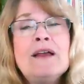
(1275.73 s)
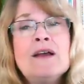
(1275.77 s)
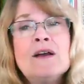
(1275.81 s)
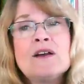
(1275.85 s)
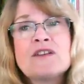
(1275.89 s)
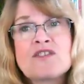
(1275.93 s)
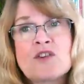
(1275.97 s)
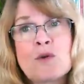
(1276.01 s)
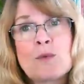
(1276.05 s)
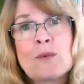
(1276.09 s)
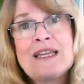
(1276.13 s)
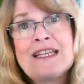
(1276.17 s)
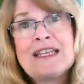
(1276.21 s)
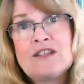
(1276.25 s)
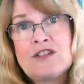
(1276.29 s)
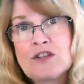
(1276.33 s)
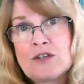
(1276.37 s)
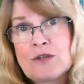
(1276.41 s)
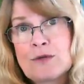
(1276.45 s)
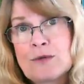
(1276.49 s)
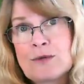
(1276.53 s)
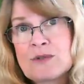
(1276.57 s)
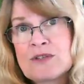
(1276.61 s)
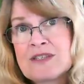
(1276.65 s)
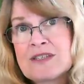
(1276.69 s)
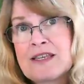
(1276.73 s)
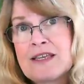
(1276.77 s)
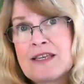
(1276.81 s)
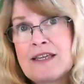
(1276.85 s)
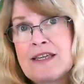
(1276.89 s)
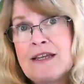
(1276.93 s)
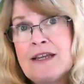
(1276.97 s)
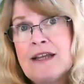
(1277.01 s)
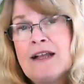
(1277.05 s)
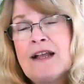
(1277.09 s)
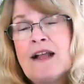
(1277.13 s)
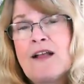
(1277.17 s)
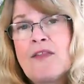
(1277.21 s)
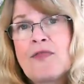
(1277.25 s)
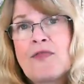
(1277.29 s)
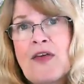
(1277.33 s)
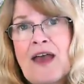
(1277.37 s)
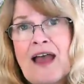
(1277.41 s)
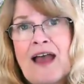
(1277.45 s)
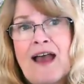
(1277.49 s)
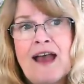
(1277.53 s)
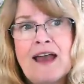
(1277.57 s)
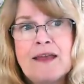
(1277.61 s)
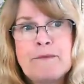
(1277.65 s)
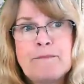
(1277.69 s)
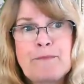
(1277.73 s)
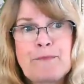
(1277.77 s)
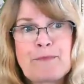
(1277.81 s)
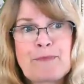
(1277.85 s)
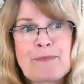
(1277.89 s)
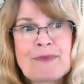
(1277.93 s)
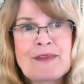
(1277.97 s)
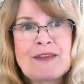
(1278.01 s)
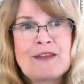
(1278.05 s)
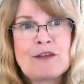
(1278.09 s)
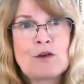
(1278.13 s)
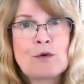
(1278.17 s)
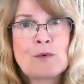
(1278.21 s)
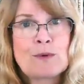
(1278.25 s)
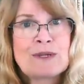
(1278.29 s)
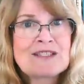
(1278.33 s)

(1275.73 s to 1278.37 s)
so we do see that you know,